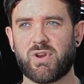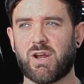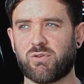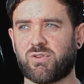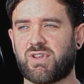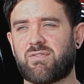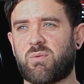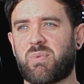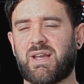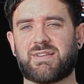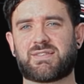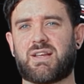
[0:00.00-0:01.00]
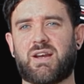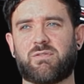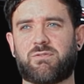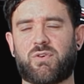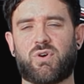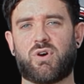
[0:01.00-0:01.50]
We don't just have a
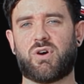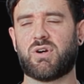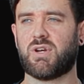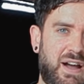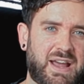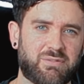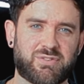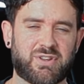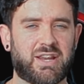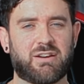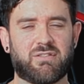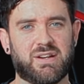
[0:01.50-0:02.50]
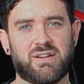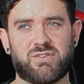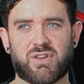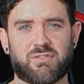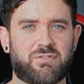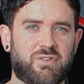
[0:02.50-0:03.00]
baseline for 5
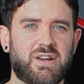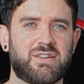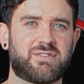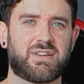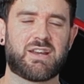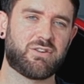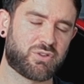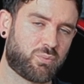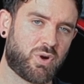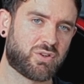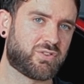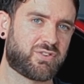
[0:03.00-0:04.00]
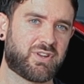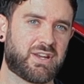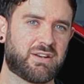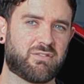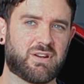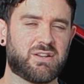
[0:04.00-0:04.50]
series, a 3 series, a 1
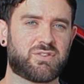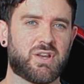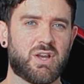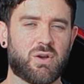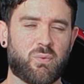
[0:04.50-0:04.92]
series.